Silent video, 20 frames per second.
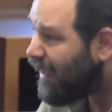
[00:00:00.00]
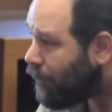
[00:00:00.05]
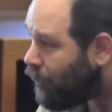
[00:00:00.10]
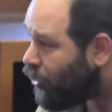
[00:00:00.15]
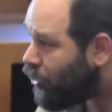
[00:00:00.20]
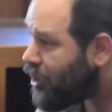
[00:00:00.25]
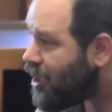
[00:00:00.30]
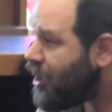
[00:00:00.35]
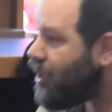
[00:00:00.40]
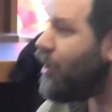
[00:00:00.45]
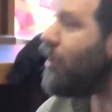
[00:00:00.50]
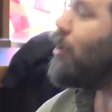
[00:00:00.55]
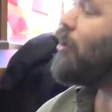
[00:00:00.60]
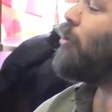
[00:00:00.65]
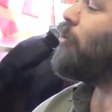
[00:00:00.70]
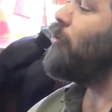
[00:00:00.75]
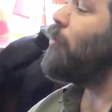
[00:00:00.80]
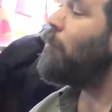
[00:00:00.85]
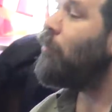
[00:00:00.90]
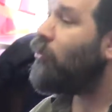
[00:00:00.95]
liberty,
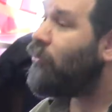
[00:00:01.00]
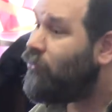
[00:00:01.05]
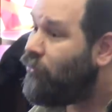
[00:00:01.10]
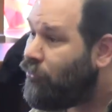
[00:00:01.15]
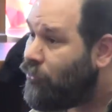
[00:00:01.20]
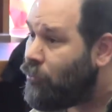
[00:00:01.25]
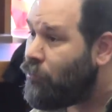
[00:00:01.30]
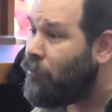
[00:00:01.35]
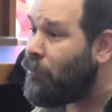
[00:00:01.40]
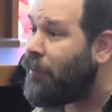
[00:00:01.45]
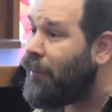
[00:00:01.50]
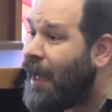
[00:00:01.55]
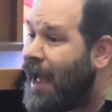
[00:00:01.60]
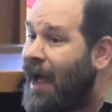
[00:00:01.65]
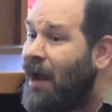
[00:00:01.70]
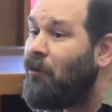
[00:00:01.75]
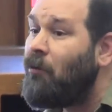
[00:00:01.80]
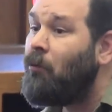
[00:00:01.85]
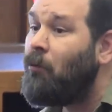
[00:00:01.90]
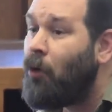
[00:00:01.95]
to pursue
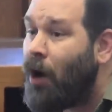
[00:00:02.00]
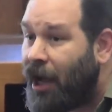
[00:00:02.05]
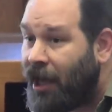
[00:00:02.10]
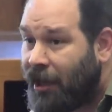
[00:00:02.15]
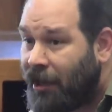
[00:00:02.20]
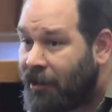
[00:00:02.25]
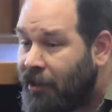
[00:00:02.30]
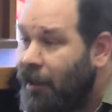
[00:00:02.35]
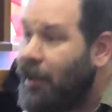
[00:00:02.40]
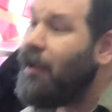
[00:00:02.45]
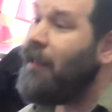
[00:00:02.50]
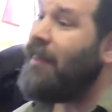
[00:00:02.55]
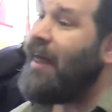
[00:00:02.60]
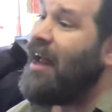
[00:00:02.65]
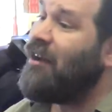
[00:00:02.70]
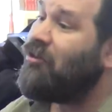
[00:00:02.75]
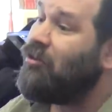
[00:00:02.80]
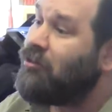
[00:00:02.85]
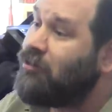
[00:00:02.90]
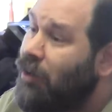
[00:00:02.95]
that right.
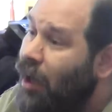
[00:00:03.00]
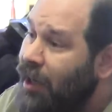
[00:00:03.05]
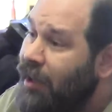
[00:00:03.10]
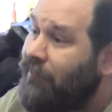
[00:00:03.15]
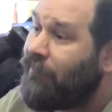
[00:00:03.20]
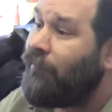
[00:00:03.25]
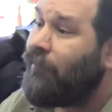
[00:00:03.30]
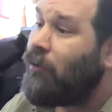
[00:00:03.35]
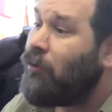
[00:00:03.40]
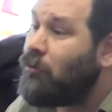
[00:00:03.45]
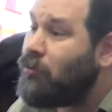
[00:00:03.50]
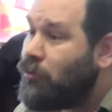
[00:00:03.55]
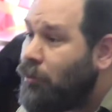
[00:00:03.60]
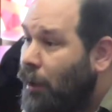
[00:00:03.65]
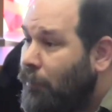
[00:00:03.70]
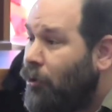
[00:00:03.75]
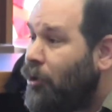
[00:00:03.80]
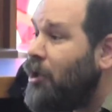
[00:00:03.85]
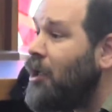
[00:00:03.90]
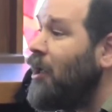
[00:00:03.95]
That's life,
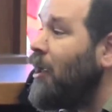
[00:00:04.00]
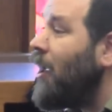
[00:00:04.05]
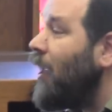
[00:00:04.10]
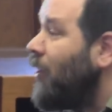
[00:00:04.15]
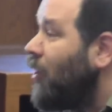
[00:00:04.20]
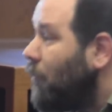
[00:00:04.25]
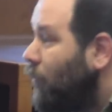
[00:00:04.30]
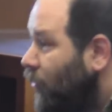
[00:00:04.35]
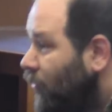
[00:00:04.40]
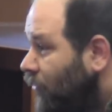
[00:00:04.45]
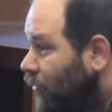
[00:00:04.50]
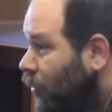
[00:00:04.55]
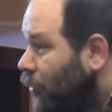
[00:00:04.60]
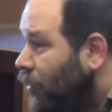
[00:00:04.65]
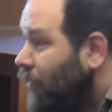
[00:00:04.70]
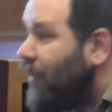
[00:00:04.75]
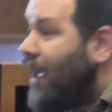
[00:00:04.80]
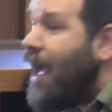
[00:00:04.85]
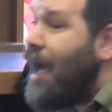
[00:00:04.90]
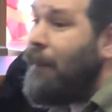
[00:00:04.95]
liberty, and the
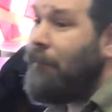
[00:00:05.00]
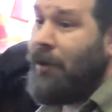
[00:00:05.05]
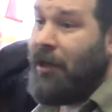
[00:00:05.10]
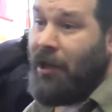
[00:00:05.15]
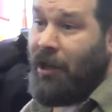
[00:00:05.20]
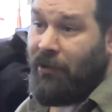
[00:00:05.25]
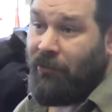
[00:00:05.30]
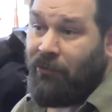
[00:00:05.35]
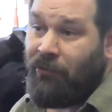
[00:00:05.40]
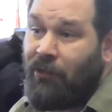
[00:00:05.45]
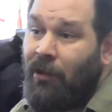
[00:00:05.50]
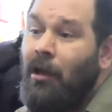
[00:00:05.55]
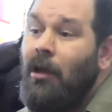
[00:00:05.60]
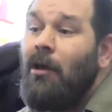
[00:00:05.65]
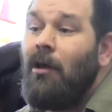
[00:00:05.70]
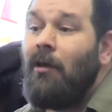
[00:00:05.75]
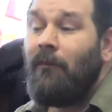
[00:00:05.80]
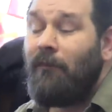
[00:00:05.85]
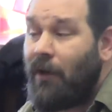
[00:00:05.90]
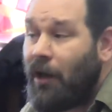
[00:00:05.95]
pursuit of happiness.
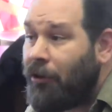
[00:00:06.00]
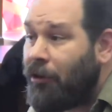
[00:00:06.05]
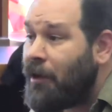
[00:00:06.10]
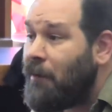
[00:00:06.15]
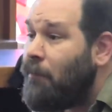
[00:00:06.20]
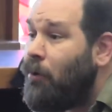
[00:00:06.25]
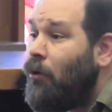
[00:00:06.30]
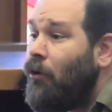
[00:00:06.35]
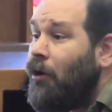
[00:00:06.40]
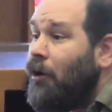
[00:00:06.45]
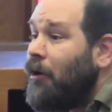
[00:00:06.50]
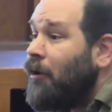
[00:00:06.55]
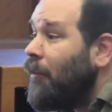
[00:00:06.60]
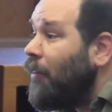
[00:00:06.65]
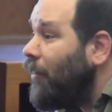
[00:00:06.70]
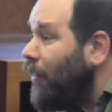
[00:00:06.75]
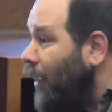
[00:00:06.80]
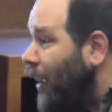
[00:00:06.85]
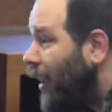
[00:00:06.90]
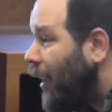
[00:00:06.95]
Very
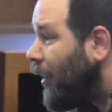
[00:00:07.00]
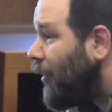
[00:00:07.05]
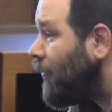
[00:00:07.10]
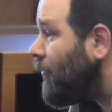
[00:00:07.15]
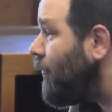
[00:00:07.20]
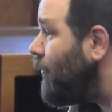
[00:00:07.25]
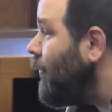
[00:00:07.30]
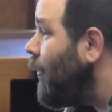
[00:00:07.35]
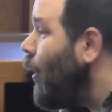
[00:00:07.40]
important things.